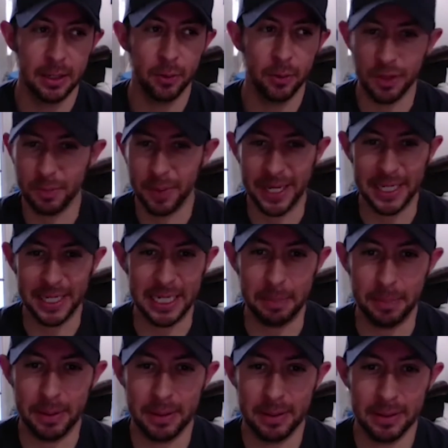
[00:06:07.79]
with my
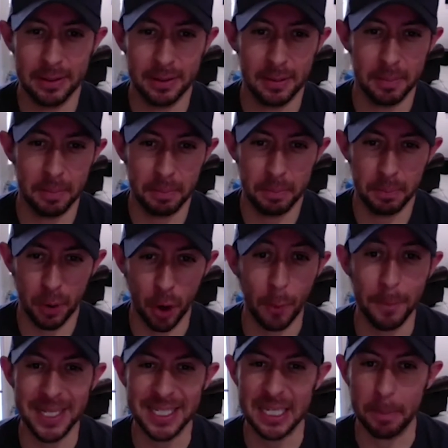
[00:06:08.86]
deep
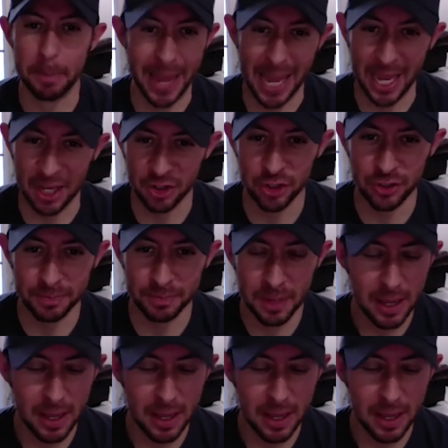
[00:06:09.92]
purpose and passion.